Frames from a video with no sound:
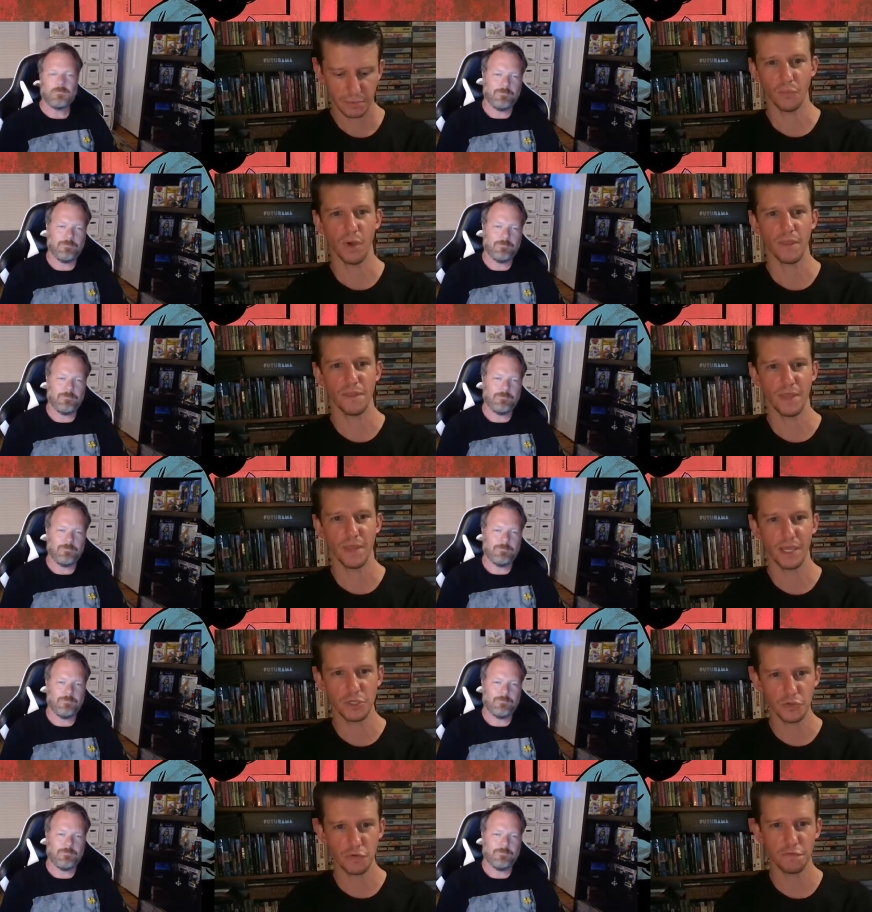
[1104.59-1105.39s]
Speaker 1: When
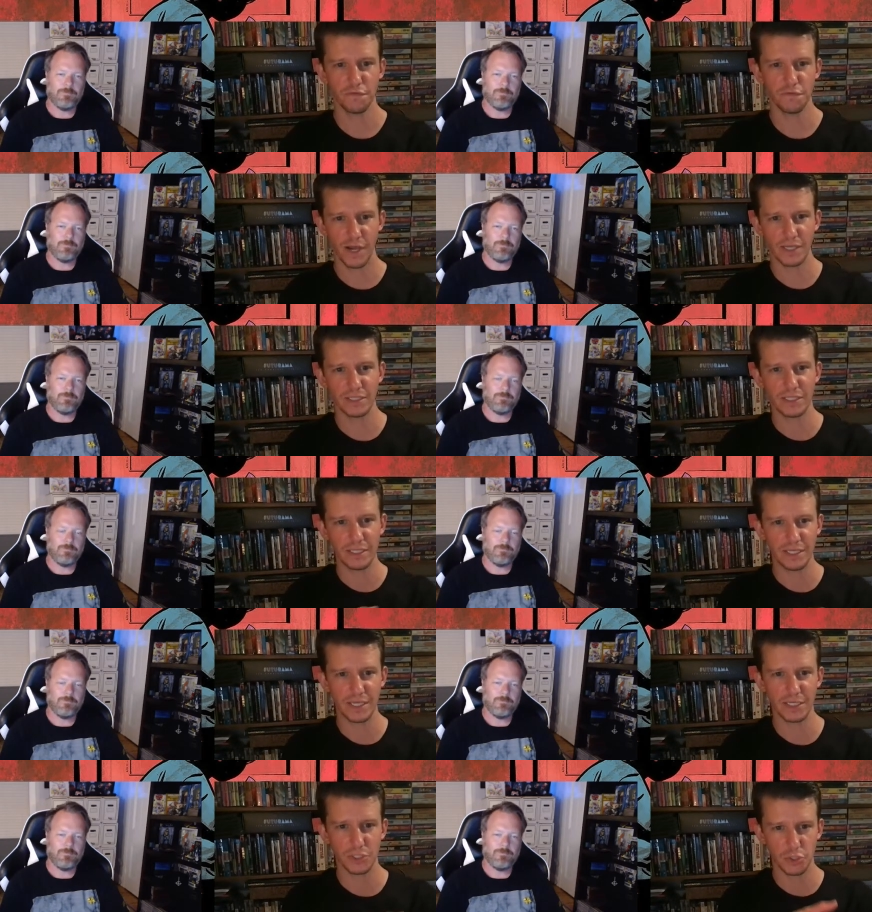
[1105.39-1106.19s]
they do finally
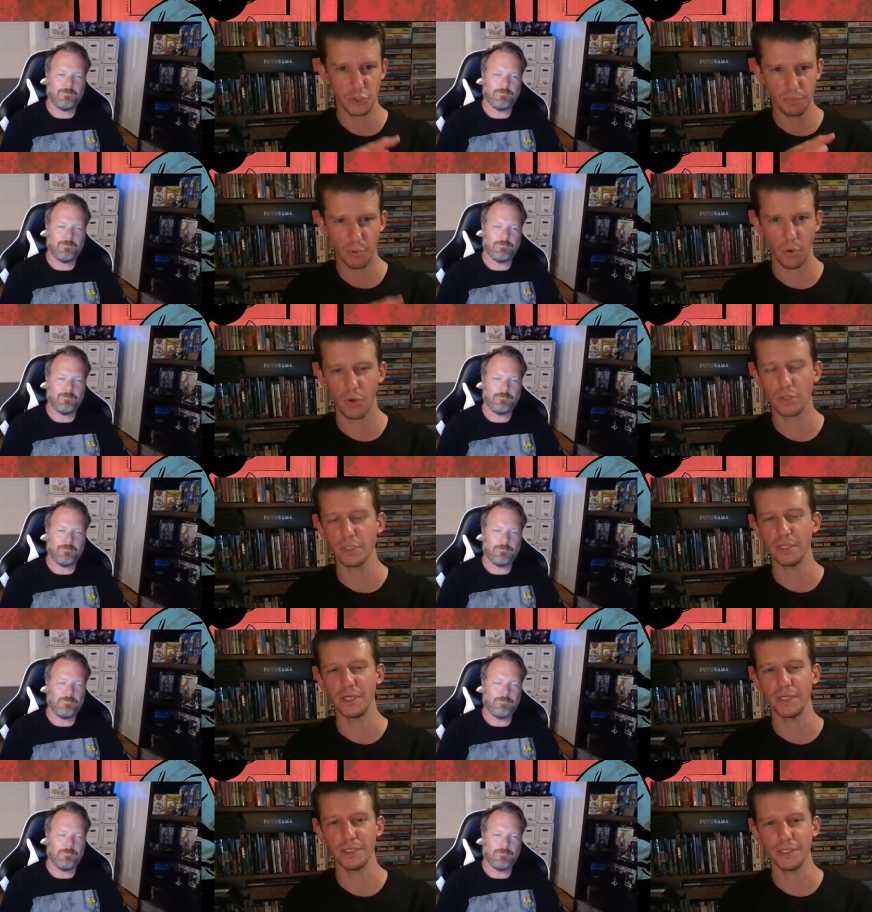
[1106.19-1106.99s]
get to
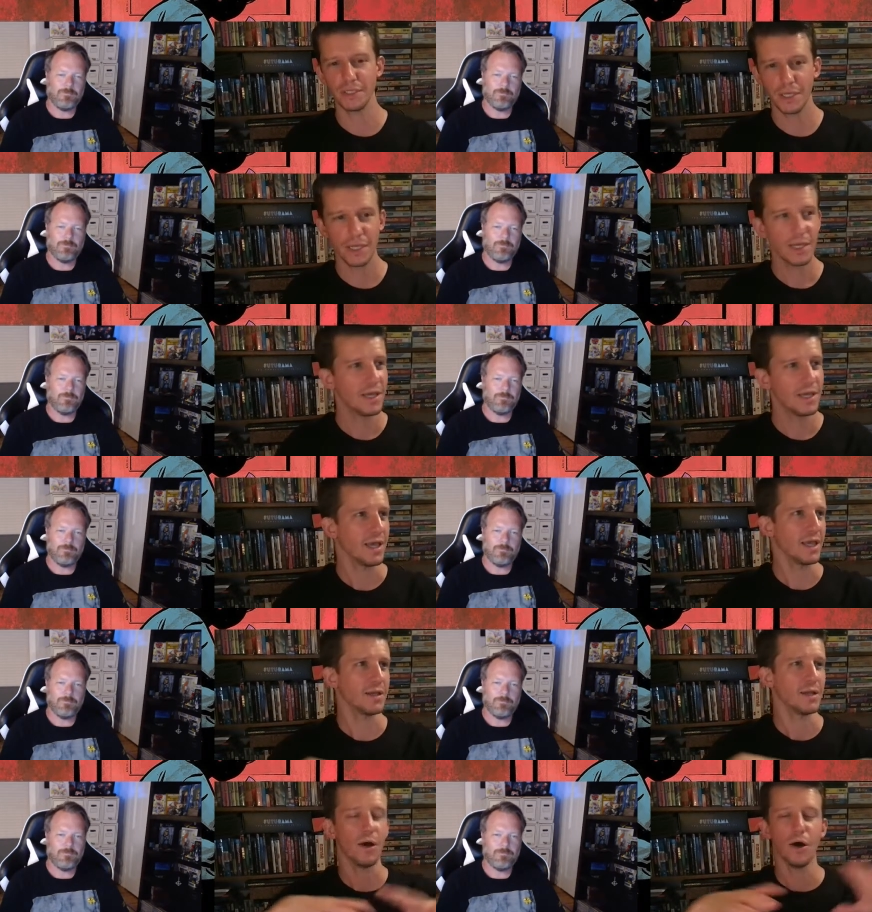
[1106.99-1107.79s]
Portland,
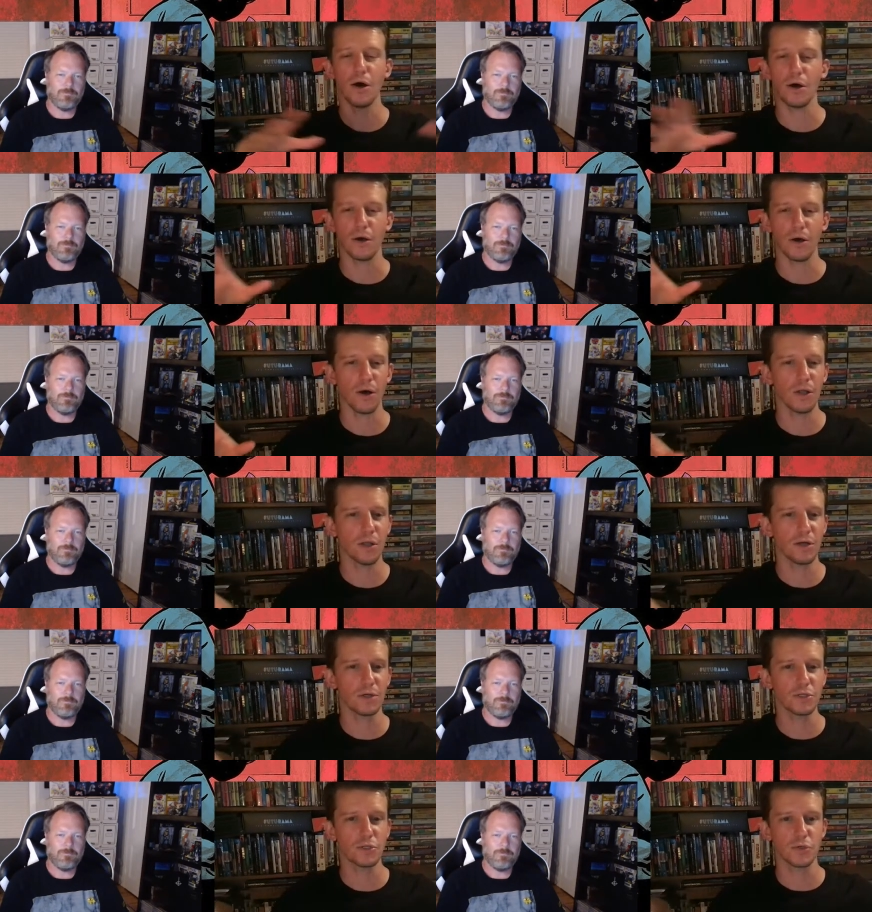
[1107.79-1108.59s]
and oh, all
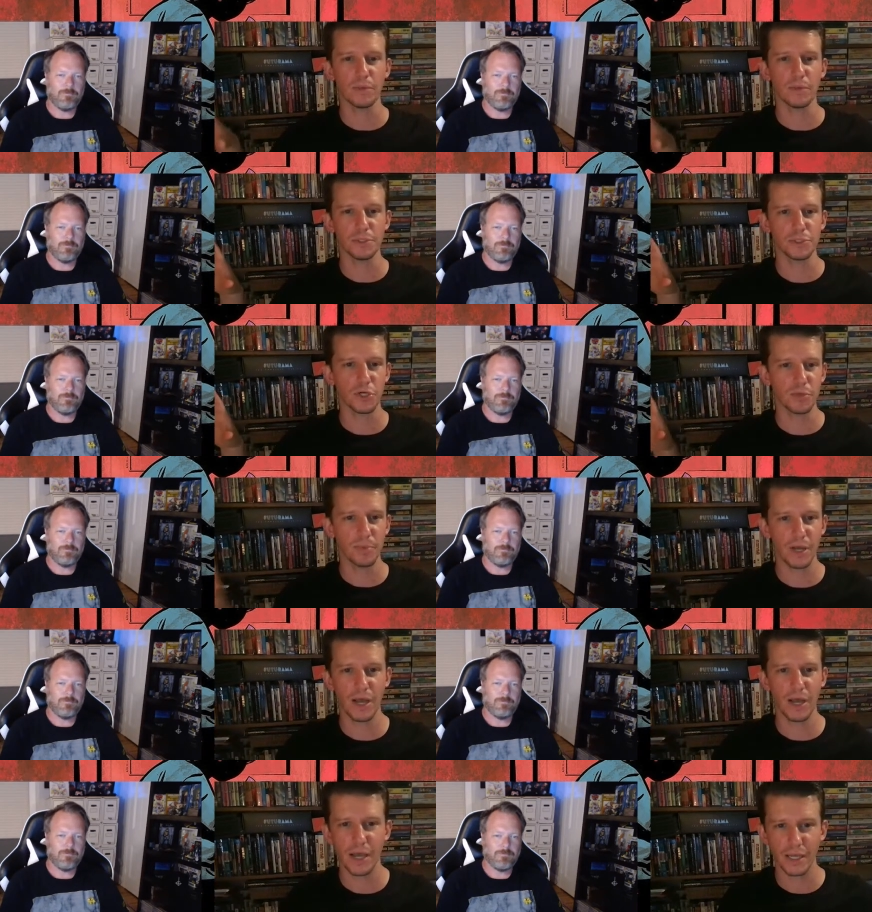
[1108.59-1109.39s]
our troubles are
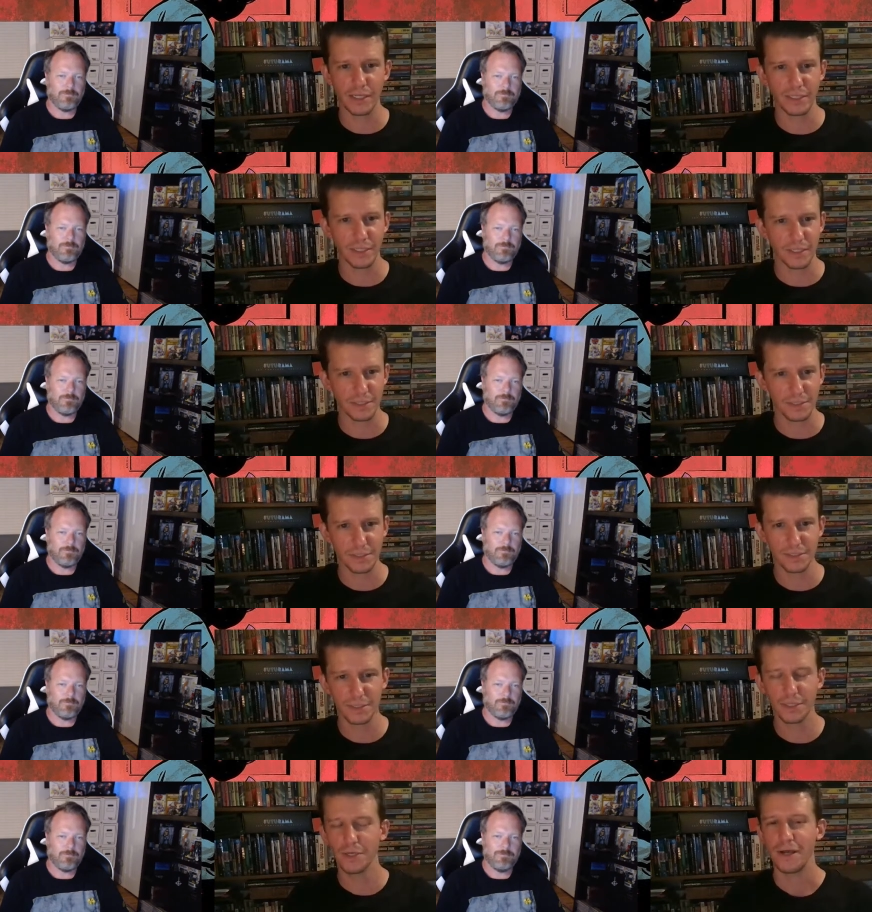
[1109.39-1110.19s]
behind us.